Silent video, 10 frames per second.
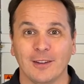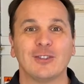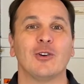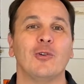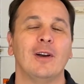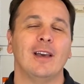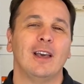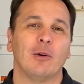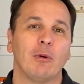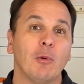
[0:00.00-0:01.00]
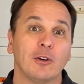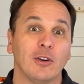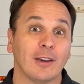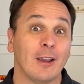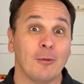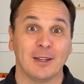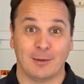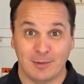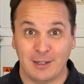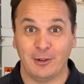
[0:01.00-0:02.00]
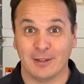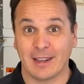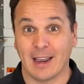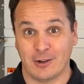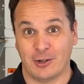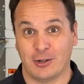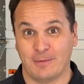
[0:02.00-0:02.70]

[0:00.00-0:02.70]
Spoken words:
So we were talking about some serious cash.